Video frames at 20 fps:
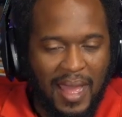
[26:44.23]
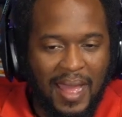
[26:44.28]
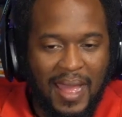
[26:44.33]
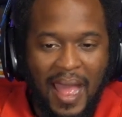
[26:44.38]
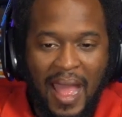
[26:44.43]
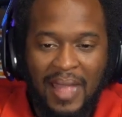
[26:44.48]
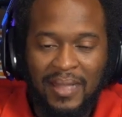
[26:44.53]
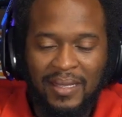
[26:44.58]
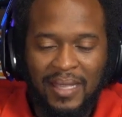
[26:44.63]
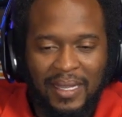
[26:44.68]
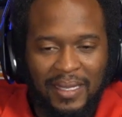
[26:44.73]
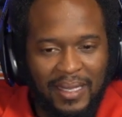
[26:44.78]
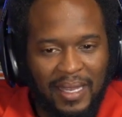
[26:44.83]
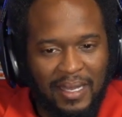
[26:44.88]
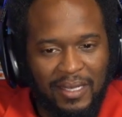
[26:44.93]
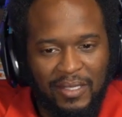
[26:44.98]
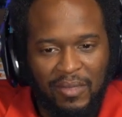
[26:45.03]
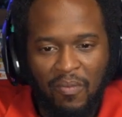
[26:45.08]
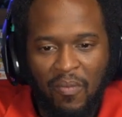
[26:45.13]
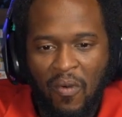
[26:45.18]
I think
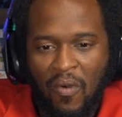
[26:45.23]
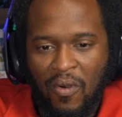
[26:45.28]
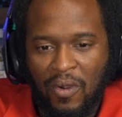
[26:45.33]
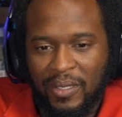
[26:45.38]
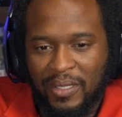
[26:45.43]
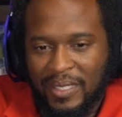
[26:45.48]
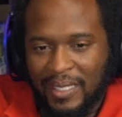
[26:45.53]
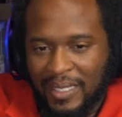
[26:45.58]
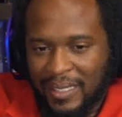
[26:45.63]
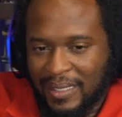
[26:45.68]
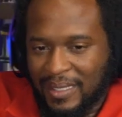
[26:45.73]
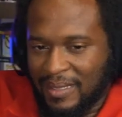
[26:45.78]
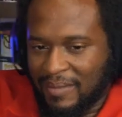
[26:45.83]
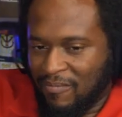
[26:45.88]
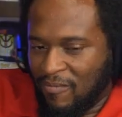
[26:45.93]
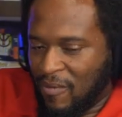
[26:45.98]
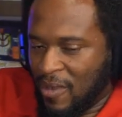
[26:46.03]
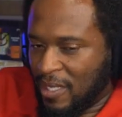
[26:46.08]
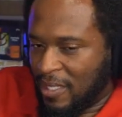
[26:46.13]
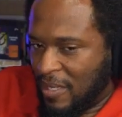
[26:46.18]
there's more to
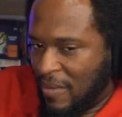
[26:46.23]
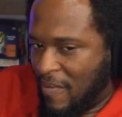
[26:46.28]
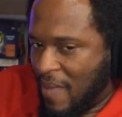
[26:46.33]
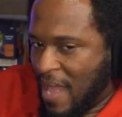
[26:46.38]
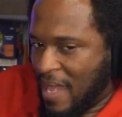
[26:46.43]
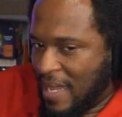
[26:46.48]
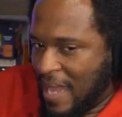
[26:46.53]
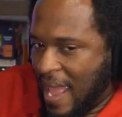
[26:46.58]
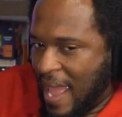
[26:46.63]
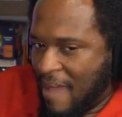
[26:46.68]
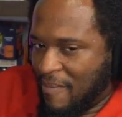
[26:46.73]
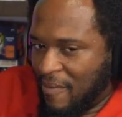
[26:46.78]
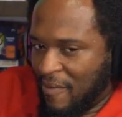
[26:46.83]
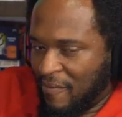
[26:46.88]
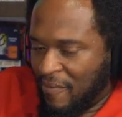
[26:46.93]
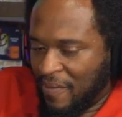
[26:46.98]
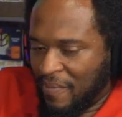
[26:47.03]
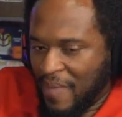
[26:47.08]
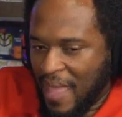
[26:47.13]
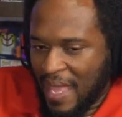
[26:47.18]
what's about to
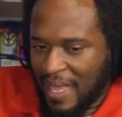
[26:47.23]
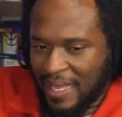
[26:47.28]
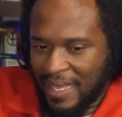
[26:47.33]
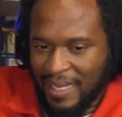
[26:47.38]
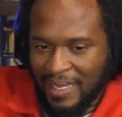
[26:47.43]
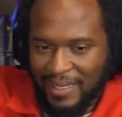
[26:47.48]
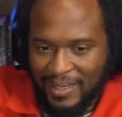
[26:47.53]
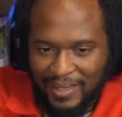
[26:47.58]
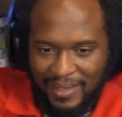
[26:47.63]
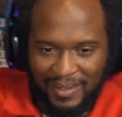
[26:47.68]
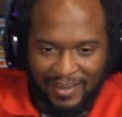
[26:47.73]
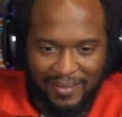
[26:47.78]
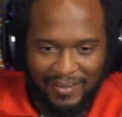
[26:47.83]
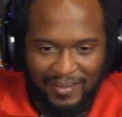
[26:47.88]
happen from that kiss.